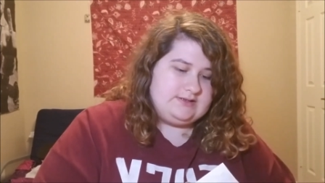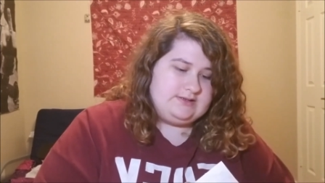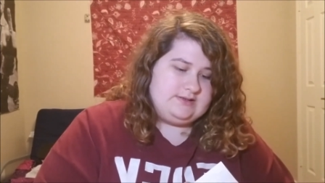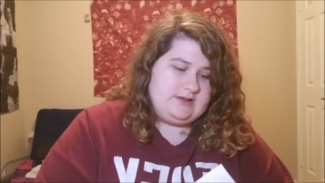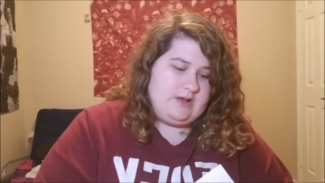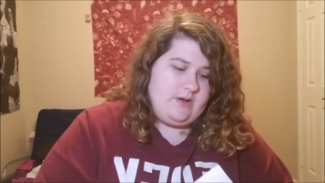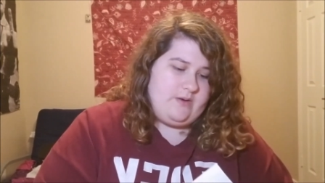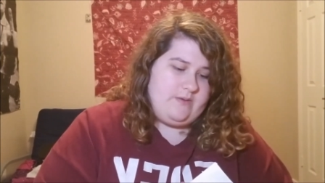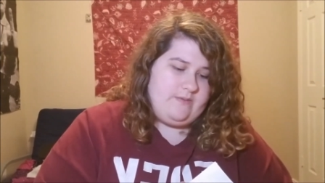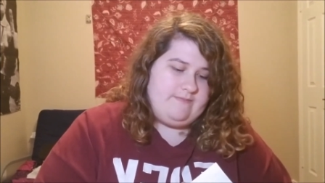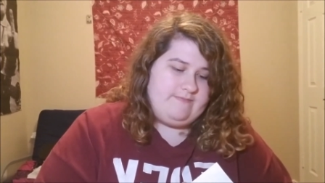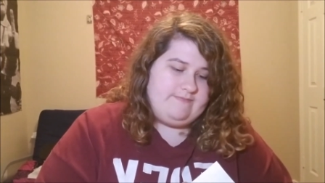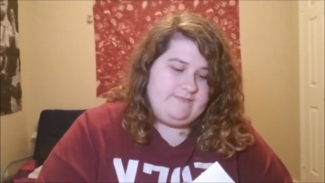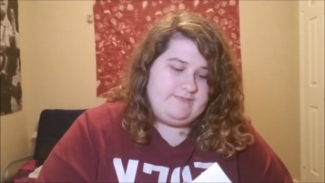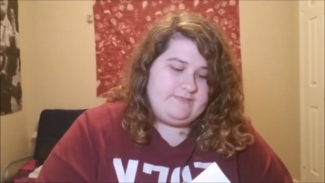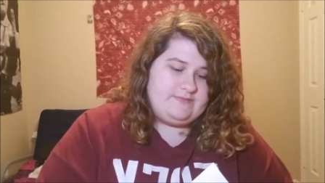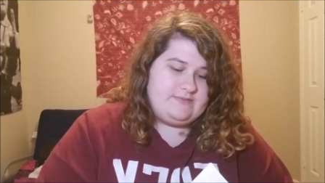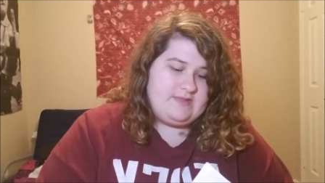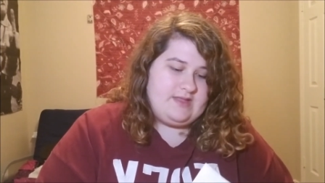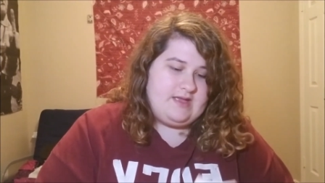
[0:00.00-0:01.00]
So
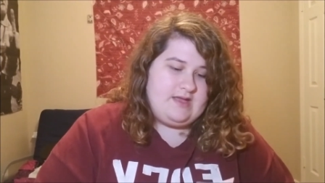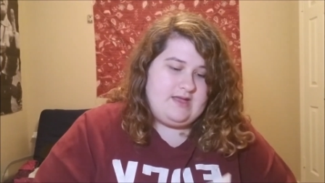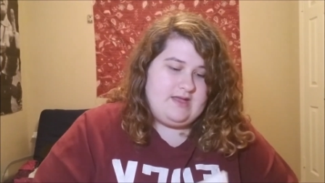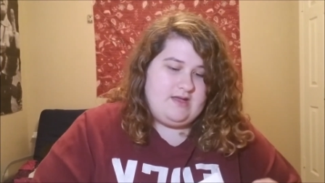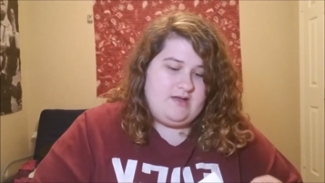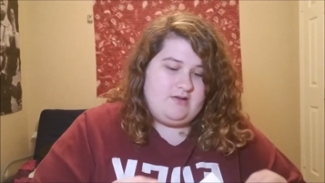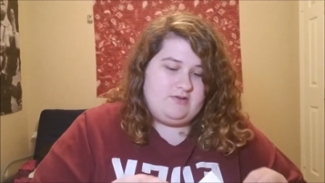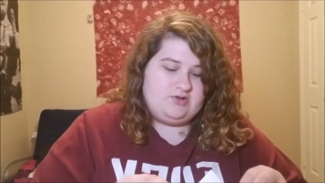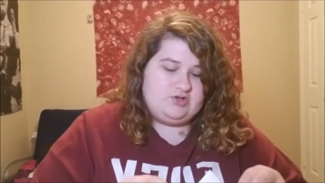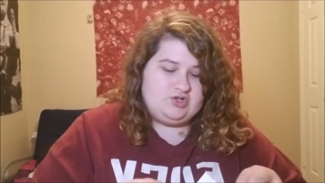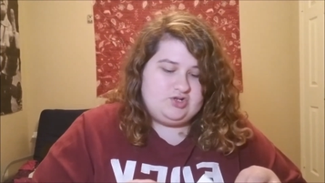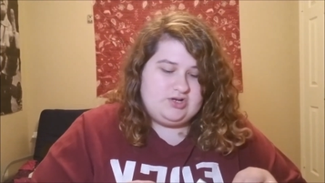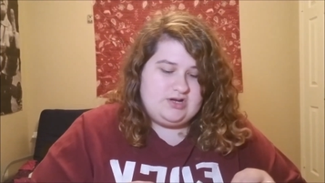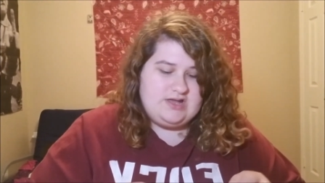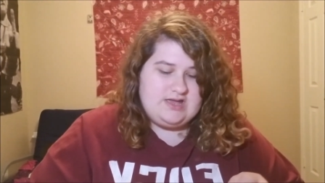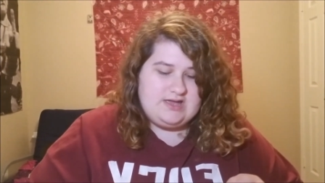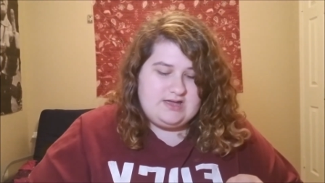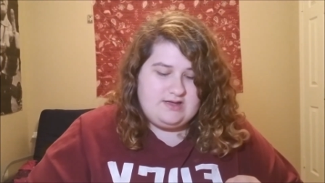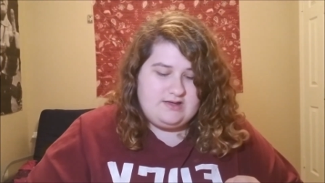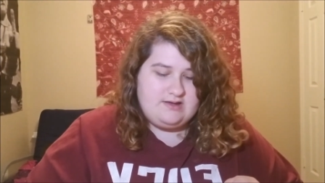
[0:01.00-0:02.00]

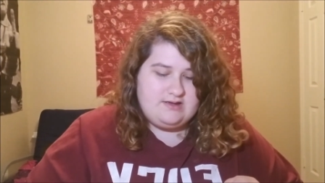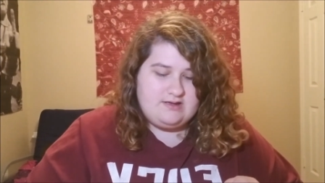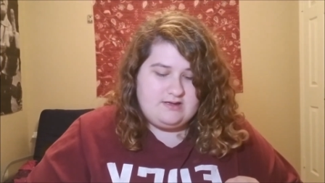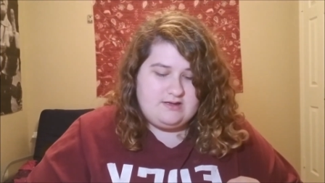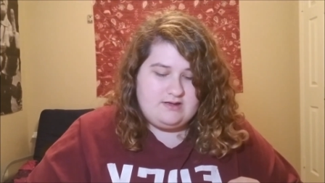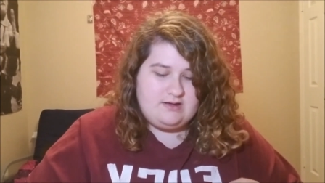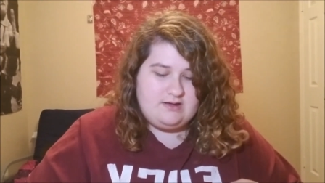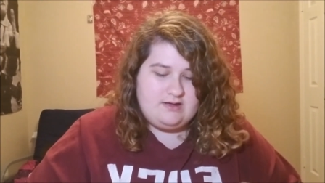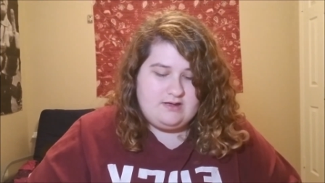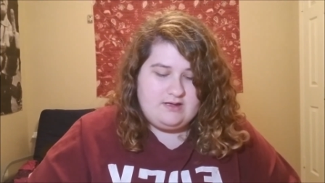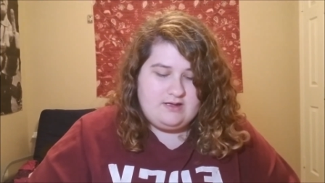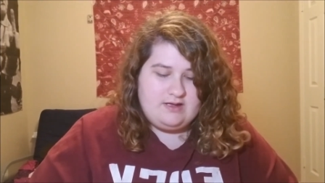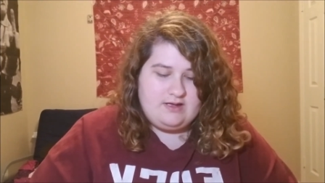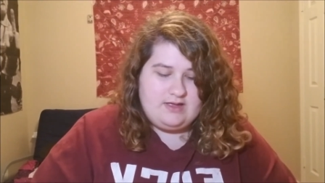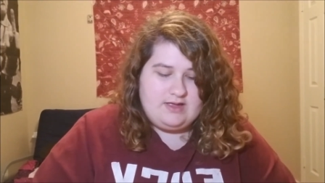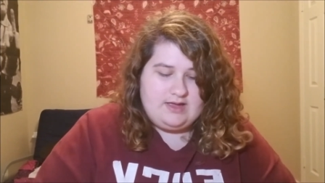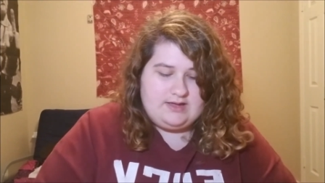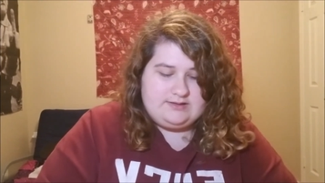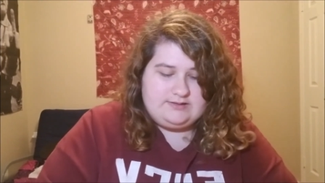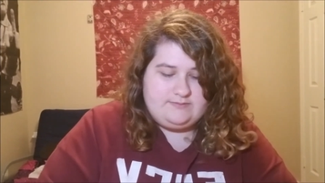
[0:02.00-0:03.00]
she
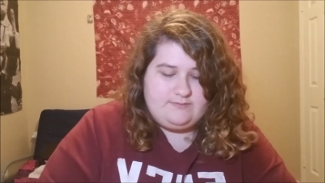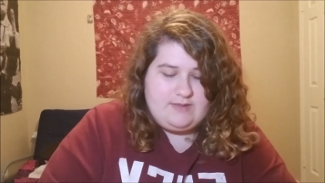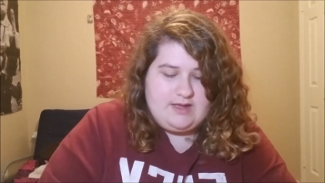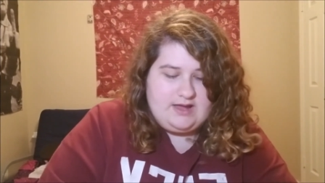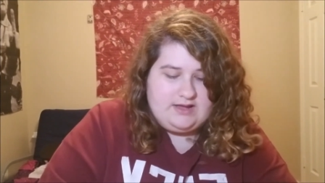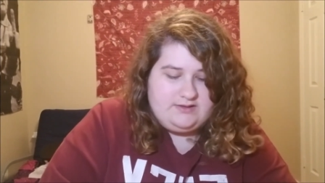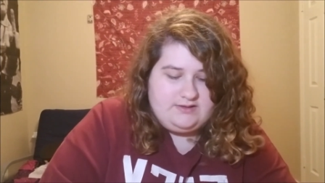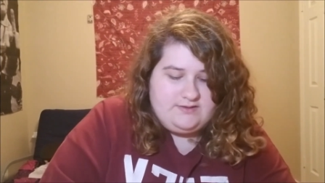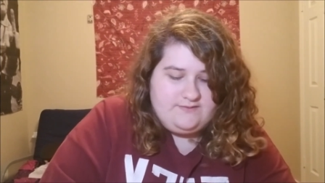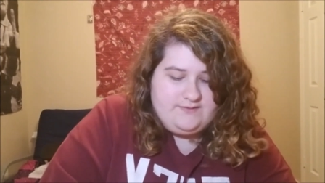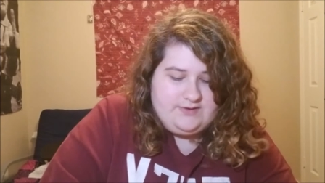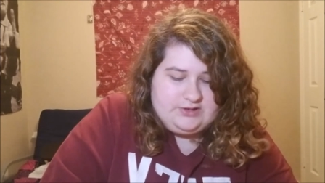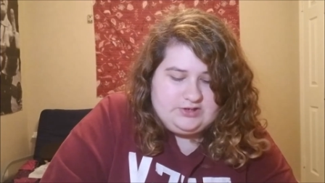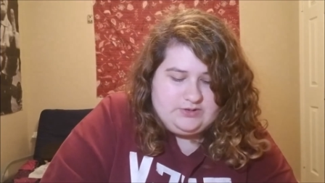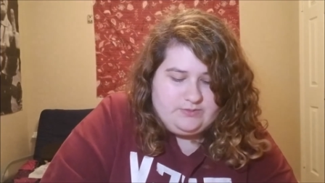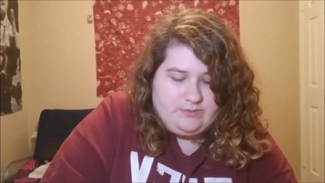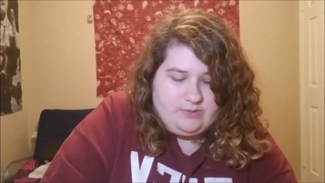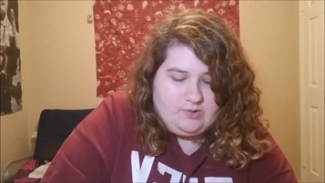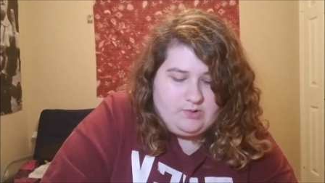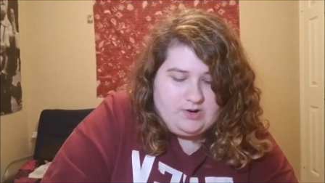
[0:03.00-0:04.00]
has made the
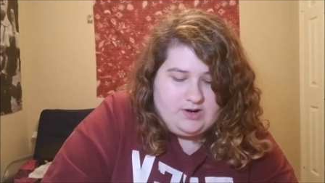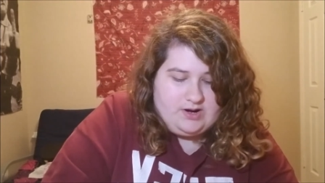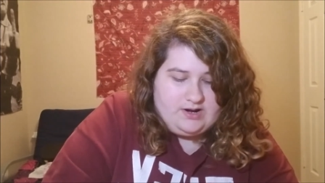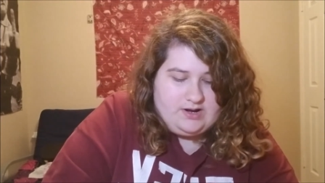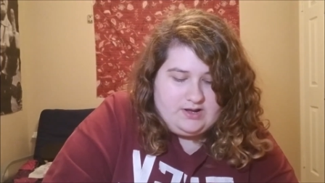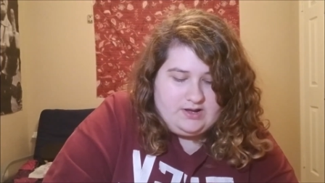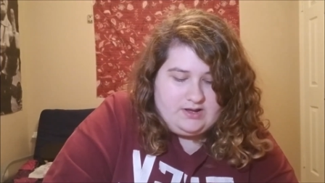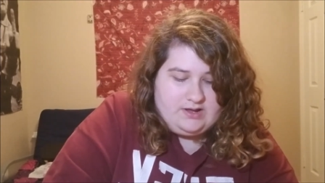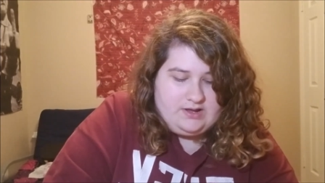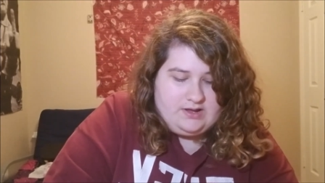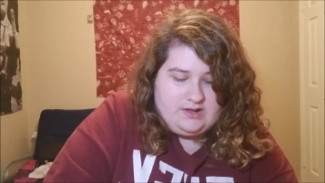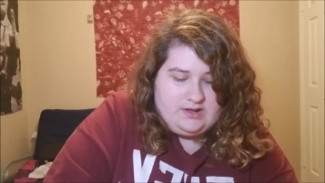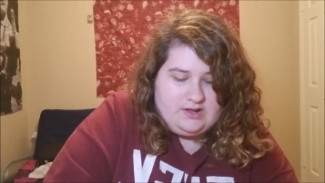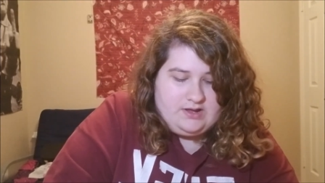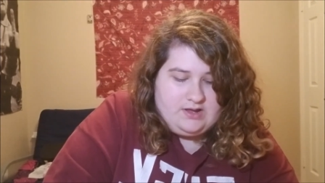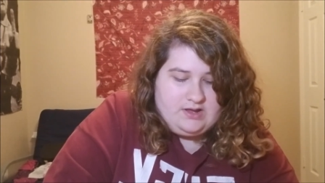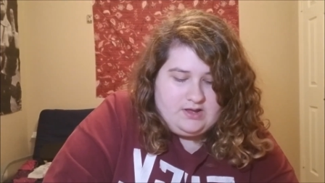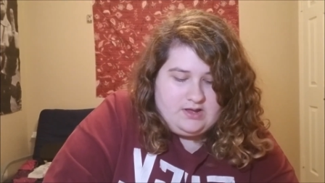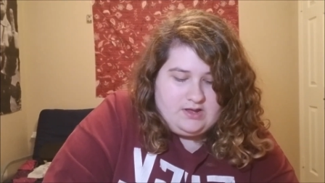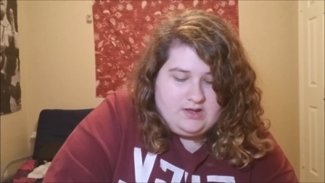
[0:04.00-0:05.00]
vision board.
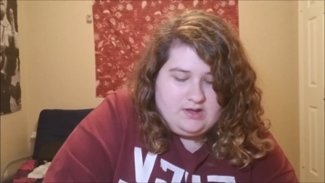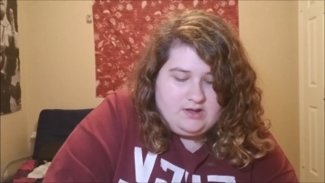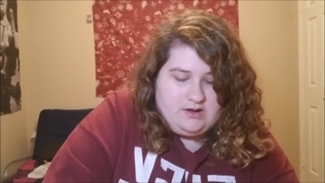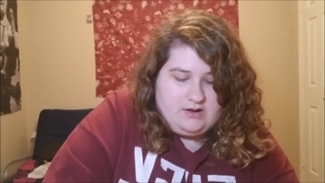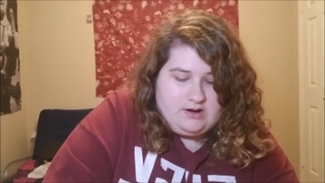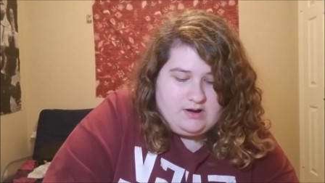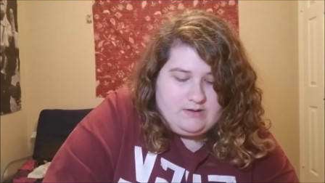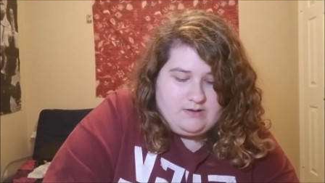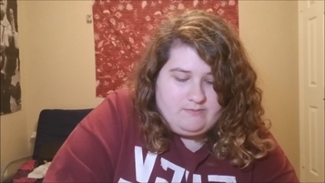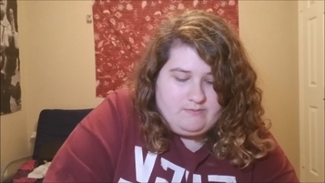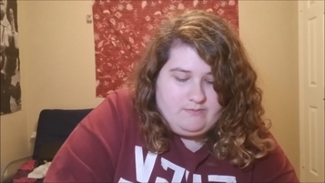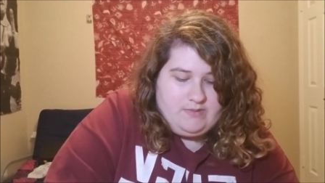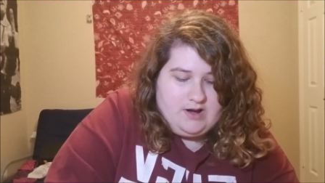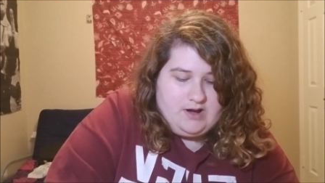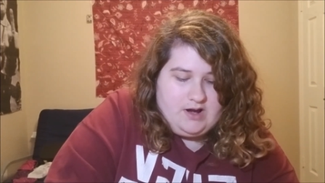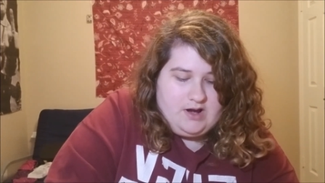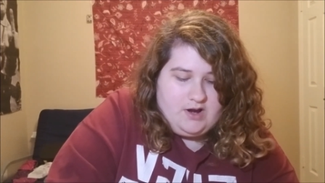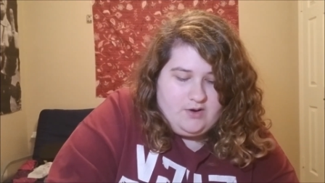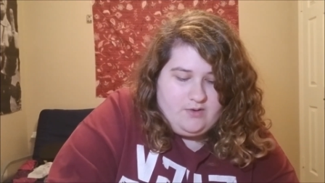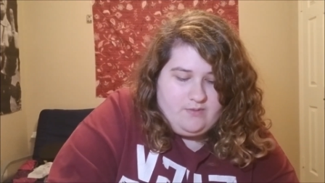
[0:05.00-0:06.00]

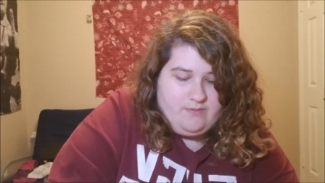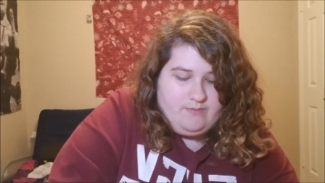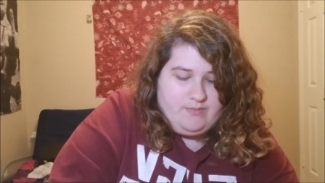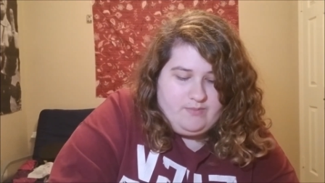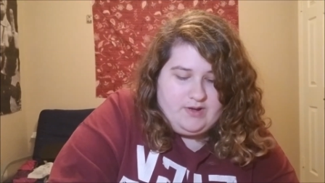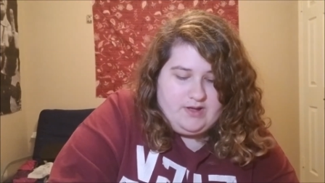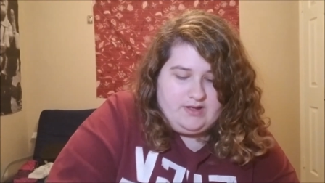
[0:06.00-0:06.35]
Bloop.